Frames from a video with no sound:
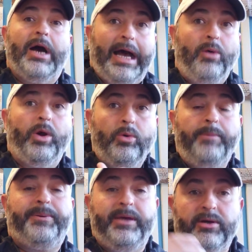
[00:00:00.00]
I want to
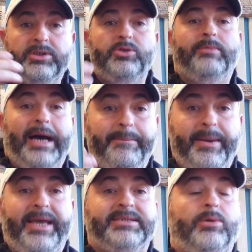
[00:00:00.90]
appeal to my
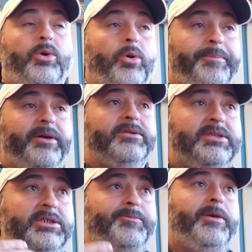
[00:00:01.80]
base. I want to appeal to
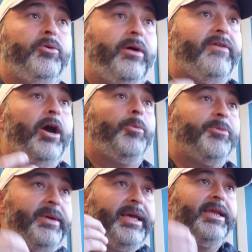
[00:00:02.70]
these people who have
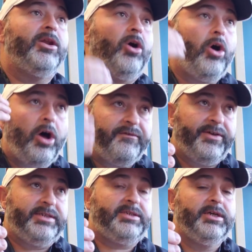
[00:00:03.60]
helped me get into
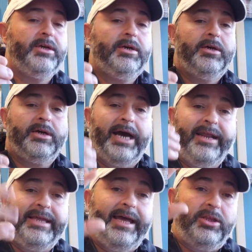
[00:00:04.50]
office.
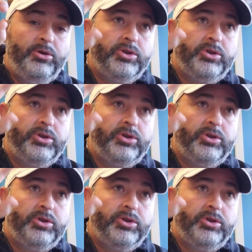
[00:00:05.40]
Kind of that you